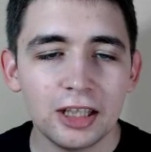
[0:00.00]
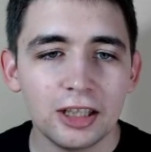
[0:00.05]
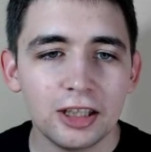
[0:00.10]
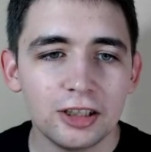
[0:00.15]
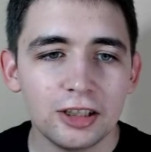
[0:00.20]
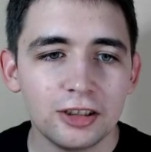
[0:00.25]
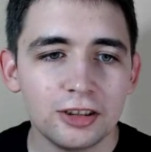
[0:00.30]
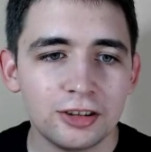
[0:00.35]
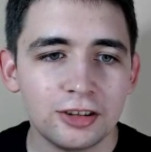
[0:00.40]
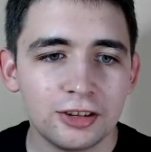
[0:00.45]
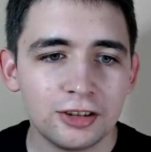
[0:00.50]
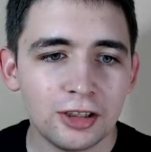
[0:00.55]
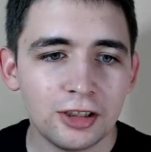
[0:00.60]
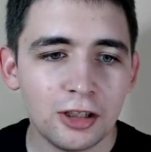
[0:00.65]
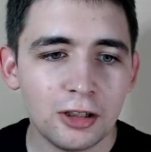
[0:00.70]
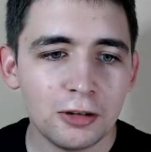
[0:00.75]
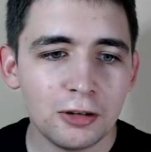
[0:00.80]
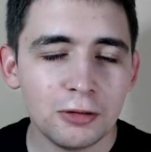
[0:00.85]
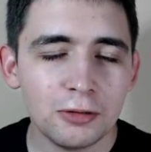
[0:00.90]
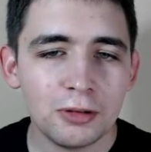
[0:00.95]

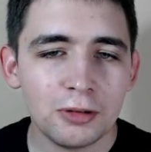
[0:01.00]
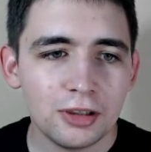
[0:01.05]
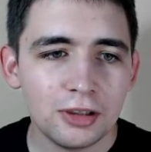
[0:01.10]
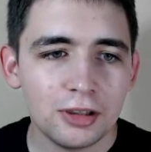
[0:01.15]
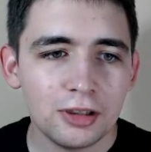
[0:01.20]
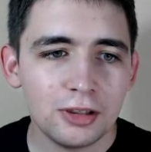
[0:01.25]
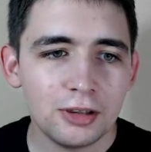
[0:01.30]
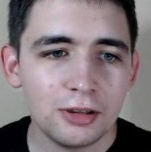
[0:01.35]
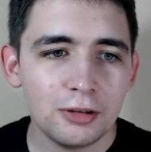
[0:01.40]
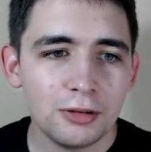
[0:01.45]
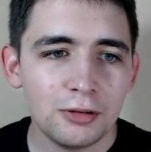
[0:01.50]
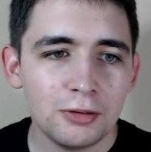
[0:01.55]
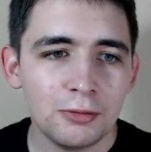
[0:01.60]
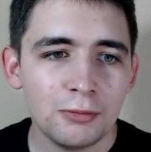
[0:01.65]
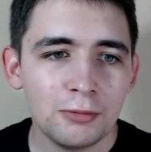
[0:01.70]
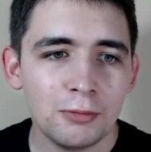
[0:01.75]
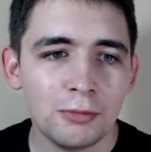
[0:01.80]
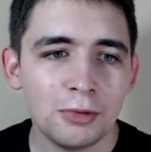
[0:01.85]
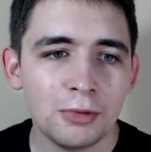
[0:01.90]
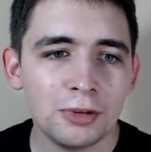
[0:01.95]
So
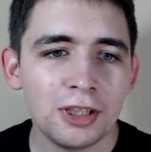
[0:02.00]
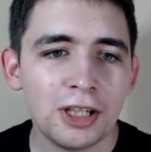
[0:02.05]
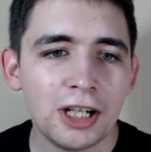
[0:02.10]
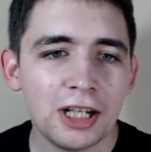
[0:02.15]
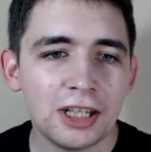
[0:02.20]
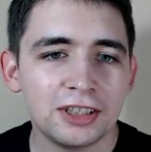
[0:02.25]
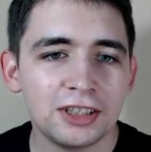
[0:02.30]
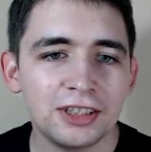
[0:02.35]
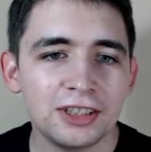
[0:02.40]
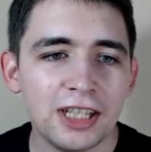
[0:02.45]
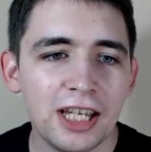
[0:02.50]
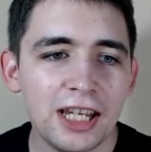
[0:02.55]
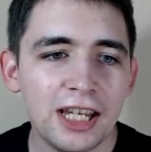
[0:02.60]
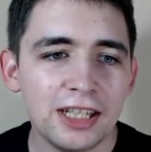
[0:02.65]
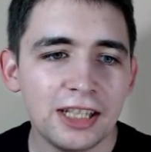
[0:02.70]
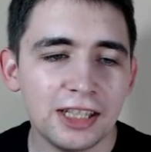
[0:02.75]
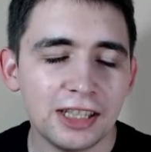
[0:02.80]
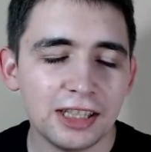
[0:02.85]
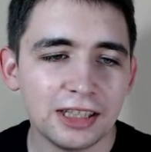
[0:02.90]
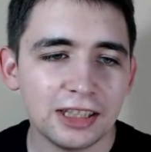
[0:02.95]
what they are
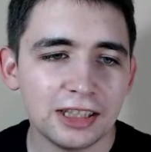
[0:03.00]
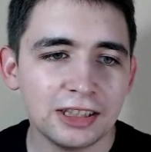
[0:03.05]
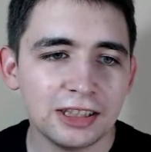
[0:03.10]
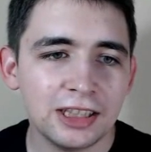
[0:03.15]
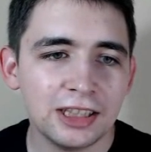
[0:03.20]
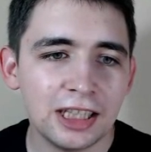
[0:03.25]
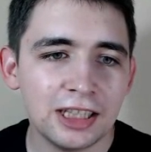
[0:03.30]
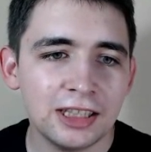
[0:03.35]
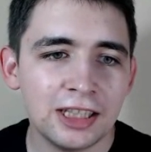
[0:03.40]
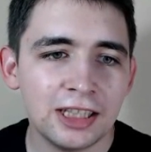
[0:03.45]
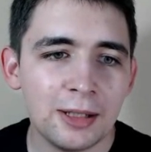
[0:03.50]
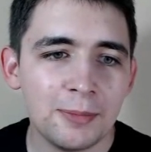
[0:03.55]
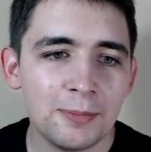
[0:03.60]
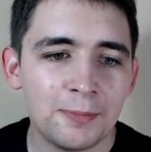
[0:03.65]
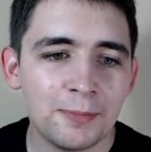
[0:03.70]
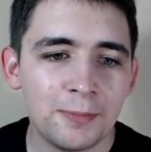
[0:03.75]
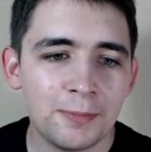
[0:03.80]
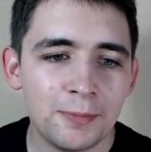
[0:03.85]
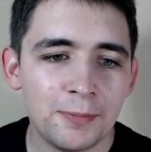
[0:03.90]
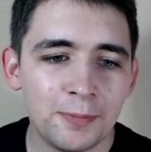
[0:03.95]
saying that they
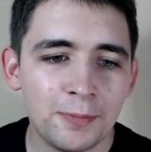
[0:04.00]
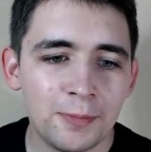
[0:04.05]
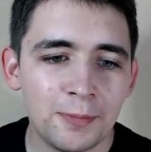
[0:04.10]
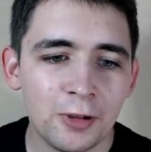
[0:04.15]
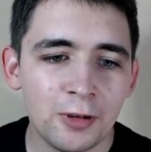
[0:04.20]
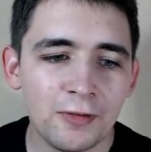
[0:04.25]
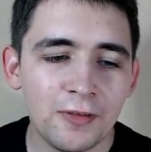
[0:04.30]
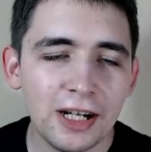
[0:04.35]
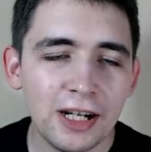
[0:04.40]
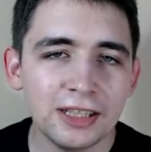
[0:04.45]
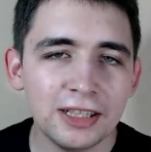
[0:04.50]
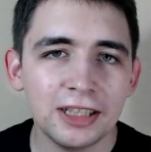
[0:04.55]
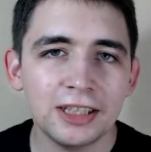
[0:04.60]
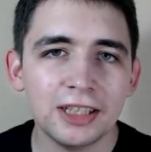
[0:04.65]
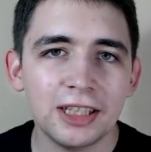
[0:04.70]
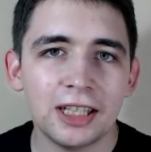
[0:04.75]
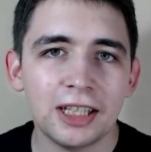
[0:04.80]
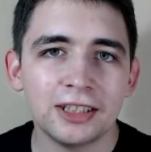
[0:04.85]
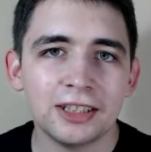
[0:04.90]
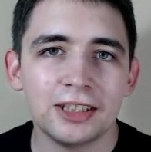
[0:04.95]

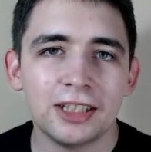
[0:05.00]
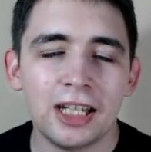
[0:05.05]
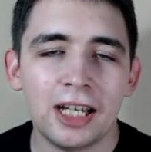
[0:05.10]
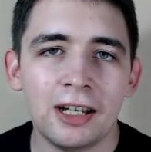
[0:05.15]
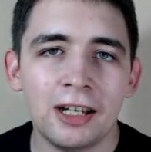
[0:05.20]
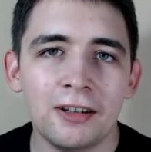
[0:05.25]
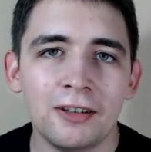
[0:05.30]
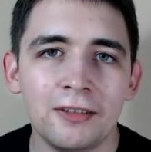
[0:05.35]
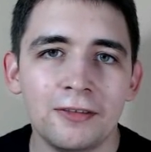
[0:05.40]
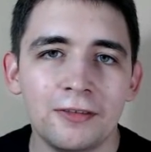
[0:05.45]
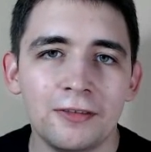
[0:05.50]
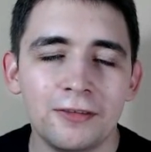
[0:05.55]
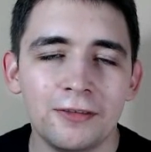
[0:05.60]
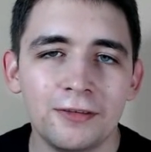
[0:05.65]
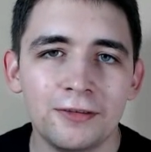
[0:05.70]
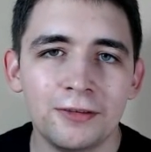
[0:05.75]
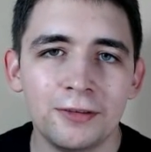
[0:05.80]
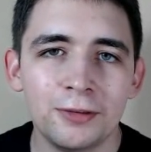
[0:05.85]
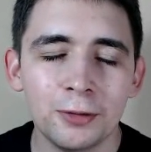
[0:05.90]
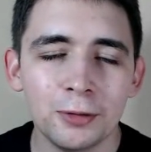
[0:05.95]
provided us a
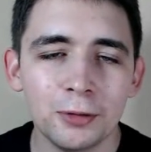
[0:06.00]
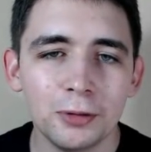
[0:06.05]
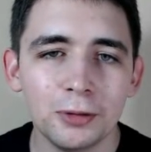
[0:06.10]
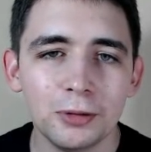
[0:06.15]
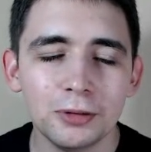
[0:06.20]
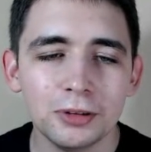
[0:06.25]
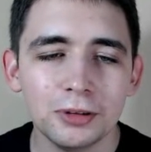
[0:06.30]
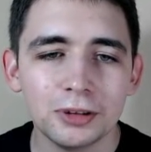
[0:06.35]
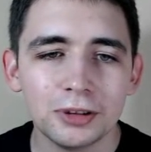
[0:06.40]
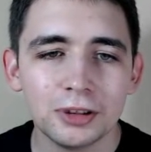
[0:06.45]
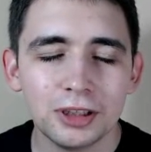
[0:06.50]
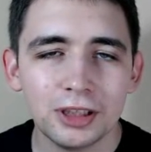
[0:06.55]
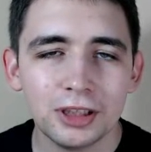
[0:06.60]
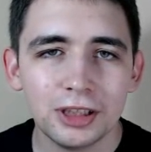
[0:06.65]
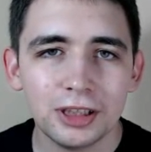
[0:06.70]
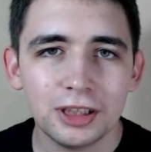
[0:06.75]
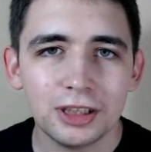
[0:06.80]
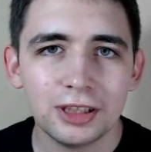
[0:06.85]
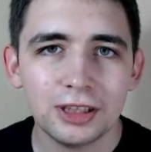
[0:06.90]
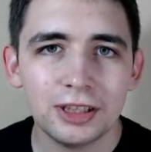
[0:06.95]
tool
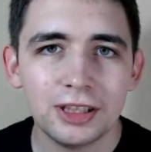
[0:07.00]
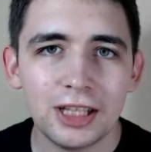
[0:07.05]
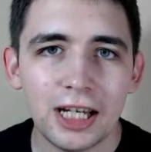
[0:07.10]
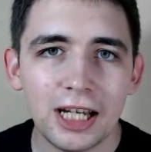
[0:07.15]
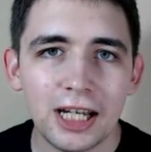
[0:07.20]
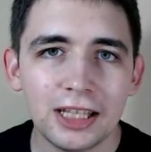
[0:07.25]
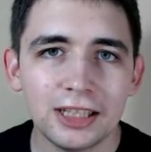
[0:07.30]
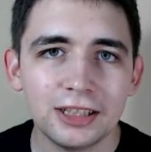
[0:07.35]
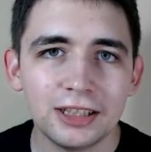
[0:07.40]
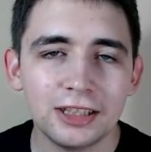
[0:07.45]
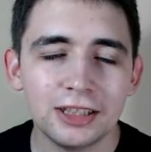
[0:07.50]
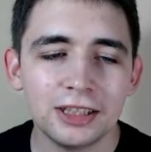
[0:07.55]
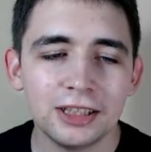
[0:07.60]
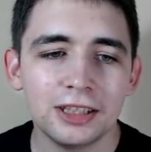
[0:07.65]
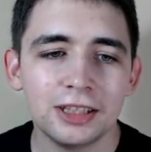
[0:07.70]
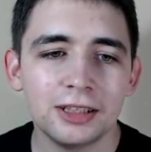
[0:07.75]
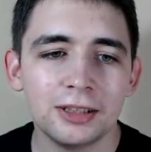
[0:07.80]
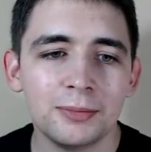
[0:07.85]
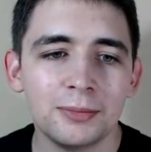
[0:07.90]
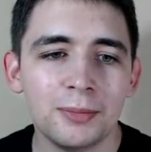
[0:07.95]
that
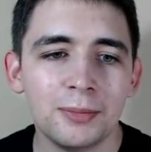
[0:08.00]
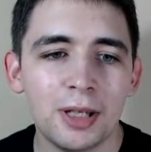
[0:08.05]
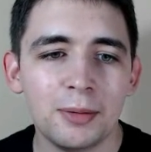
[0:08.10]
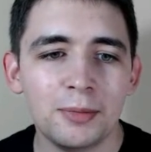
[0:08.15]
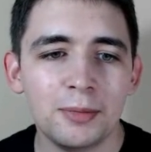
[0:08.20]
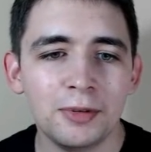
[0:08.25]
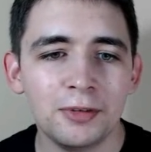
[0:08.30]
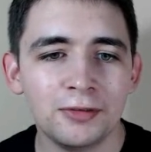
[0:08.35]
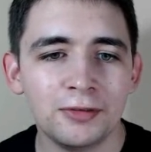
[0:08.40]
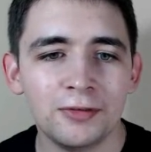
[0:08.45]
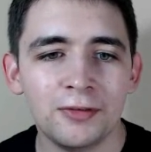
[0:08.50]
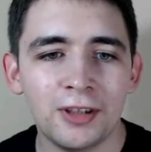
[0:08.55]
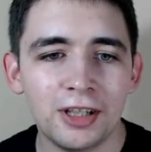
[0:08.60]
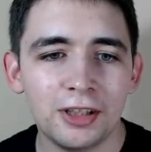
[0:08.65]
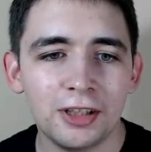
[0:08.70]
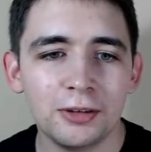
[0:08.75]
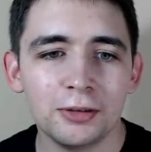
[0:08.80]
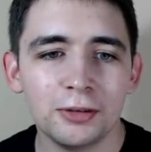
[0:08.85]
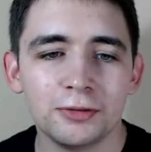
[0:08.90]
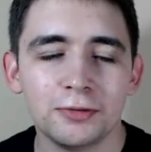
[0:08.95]
may be
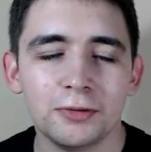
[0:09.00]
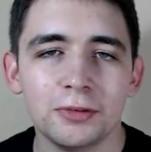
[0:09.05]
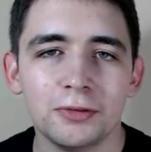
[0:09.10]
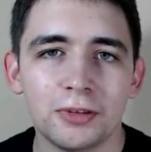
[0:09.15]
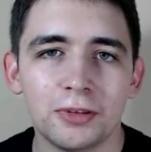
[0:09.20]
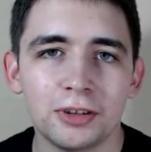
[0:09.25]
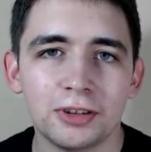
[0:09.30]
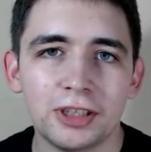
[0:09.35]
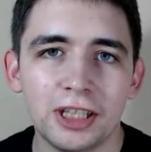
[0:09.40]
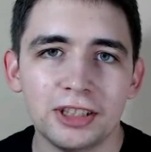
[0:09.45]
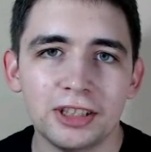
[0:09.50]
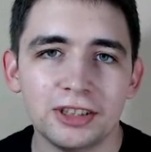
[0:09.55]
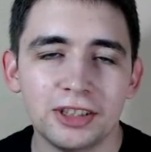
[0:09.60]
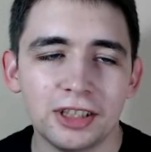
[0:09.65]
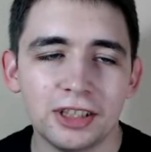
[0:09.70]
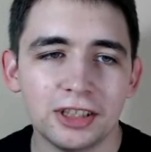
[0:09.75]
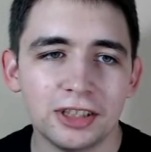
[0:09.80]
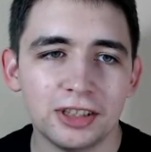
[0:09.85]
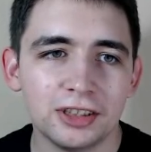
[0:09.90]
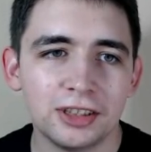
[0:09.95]
very useful for
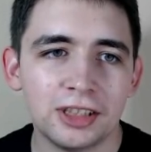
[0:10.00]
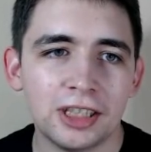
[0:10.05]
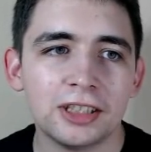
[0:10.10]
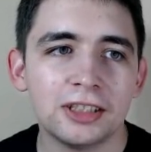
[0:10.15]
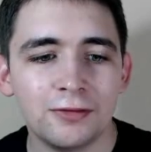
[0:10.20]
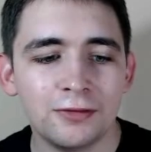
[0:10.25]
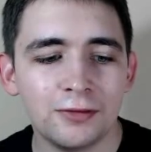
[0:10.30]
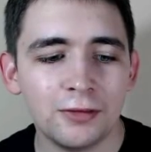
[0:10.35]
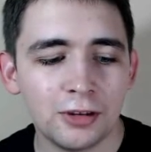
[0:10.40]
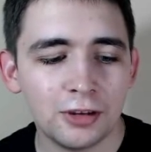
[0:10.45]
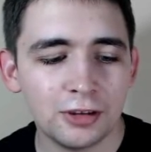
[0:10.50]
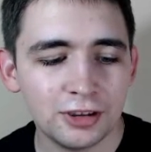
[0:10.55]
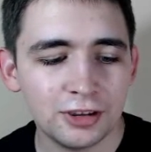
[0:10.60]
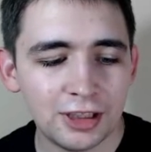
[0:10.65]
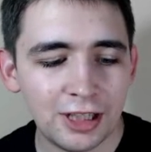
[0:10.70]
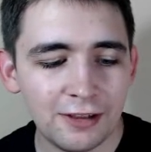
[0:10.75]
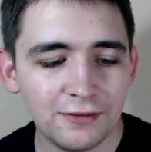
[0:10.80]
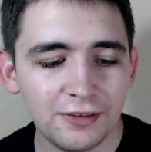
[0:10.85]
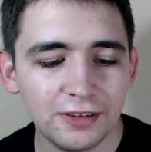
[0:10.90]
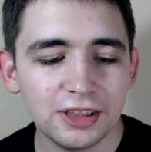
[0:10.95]
testing, that for
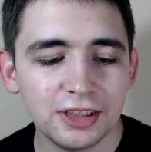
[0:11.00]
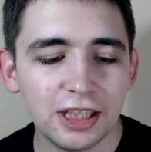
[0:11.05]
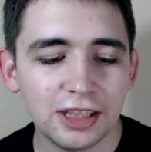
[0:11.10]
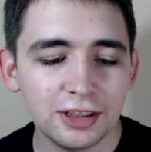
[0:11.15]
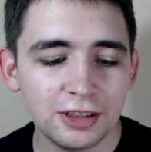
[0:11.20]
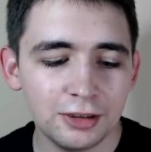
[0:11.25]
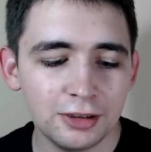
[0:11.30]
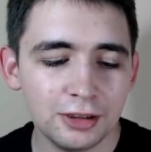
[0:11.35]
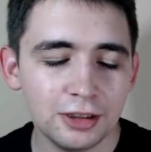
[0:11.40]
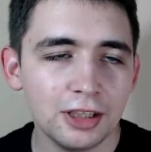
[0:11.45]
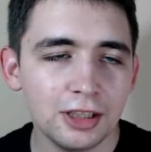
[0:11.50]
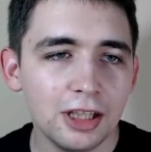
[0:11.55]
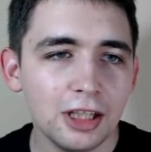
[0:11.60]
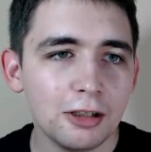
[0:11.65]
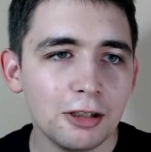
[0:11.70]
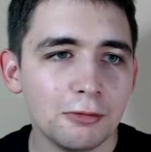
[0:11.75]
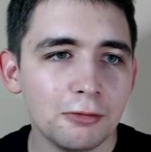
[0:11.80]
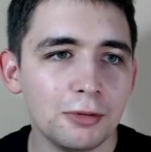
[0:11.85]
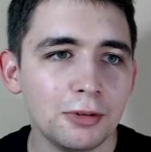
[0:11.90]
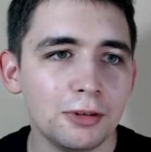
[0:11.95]
something that
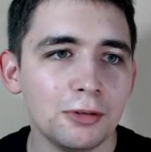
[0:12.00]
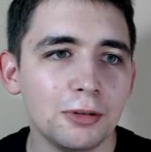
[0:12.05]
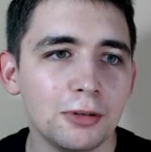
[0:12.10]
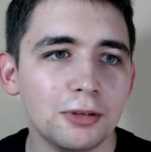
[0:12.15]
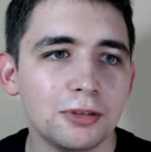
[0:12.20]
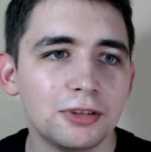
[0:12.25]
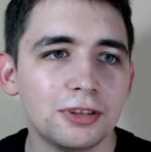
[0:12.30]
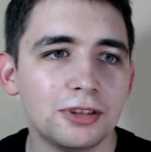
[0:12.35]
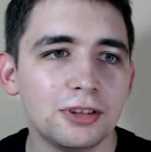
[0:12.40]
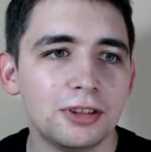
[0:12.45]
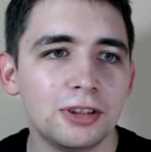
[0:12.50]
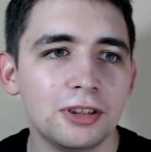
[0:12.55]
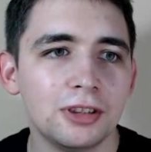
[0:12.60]
we used